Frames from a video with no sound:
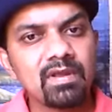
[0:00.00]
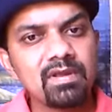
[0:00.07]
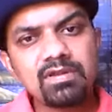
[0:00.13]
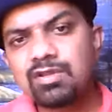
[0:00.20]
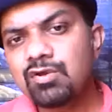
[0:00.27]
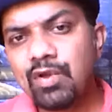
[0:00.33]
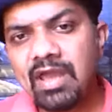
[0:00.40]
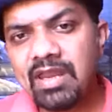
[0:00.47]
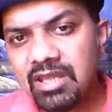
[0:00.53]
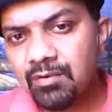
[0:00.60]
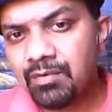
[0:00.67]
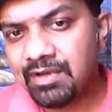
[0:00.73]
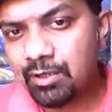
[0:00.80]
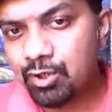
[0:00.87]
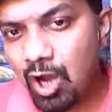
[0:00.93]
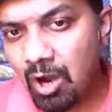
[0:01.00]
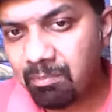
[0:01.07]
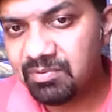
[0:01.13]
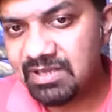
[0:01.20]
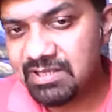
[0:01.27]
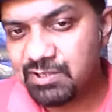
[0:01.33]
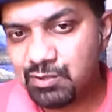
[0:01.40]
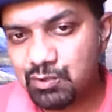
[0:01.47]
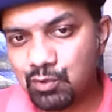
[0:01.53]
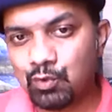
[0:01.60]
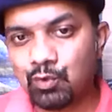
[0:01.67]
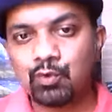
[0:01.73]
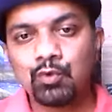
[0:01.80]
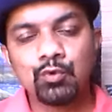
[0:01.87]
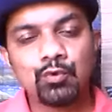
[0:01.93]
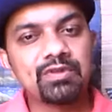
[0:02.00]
You can even adopt this to